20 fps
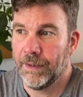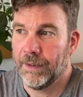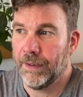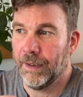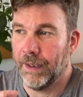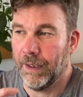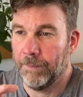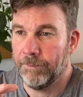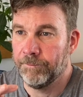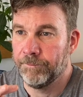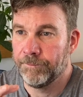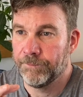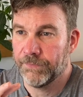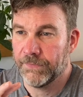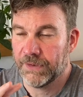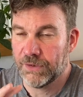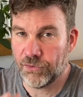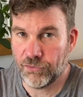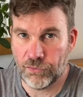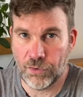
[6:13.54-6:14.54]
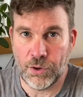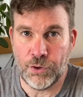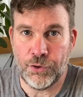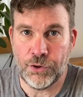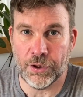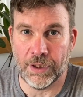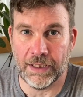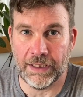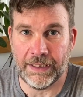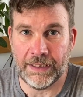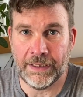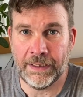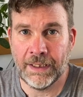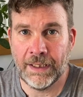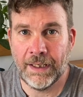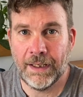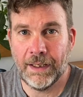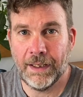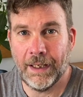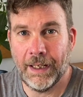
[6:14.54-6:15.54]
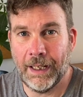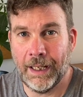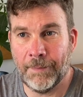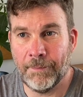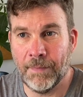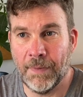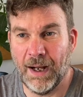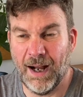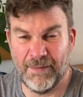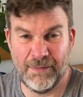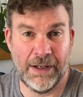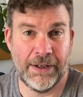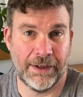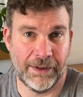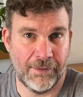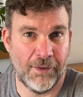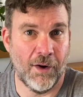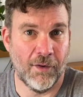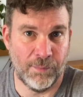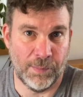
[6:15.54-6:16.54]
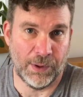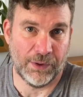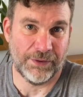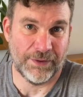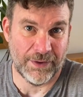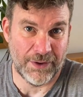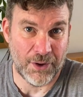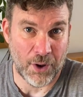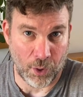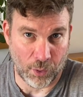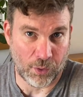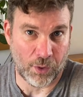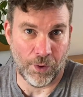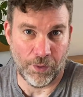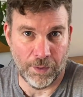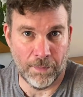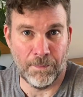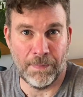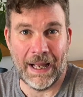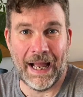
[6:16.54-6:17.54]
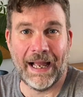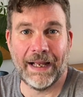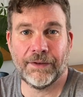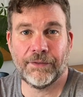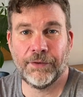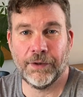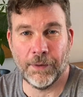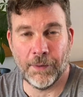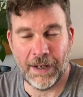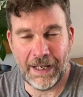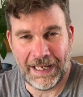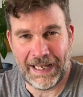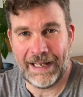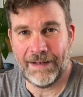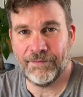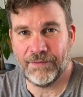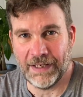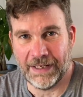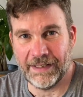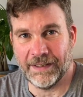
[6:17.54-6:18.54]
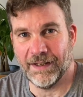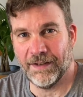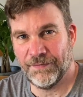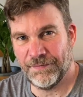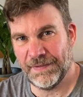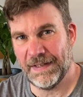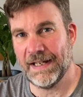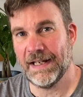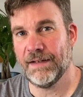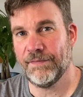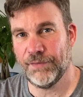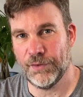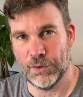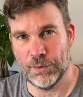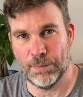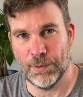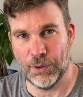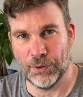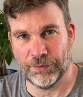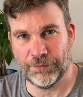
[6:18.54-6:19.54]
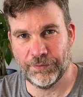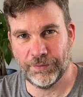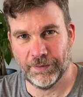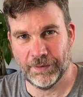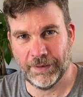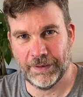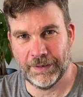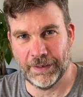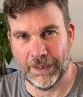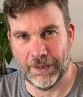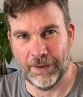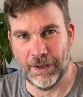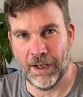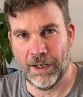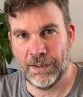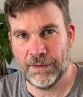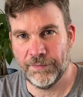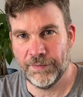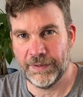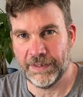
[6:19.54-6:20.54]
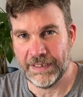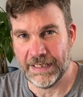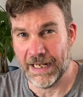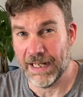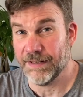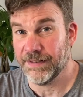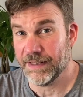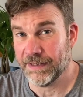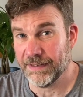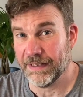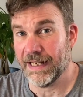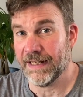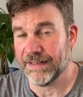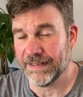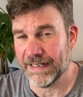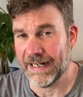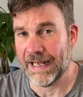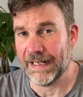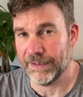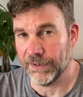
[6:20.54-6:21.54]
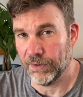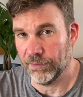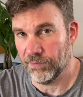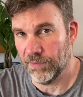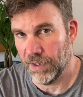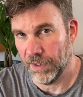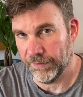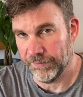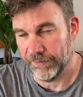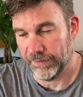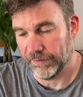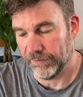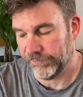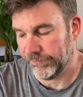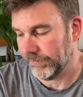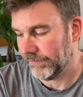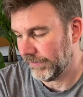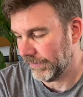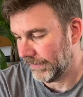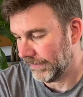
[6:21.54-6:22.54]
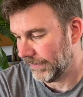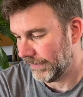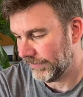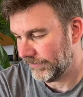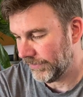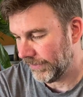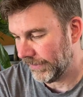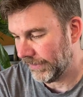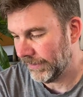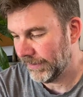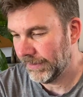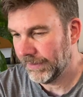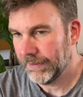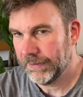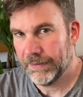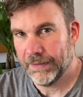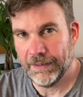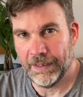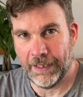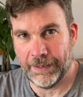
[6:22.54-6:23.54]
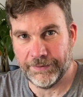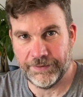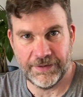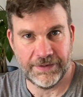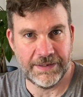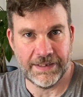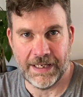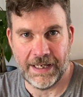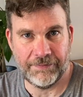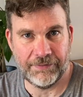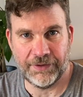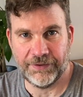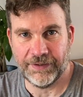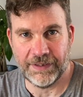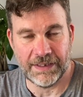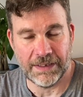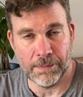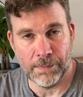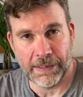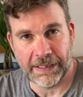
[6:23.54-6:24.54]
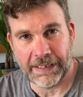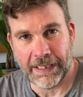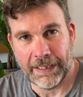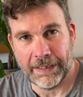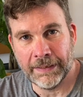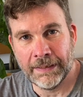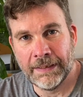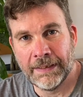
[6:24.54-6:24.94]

um, crucially, um, I've lent a lot of books and not got them back. So I have lent a fair few books, you know, over the years as, as an adult rather than as a teenager and just never see them again.